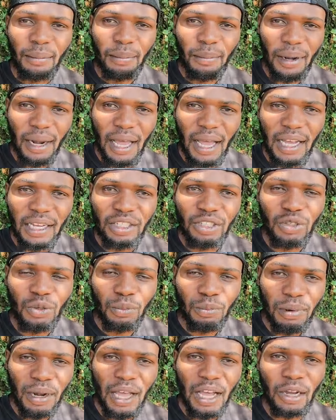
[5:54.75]
Black
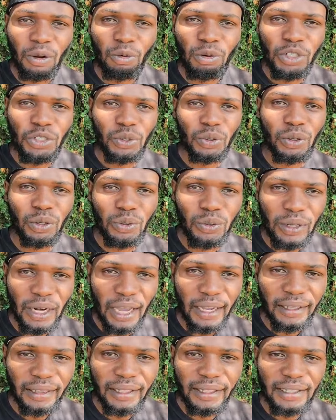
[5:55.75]
to black, we should unite.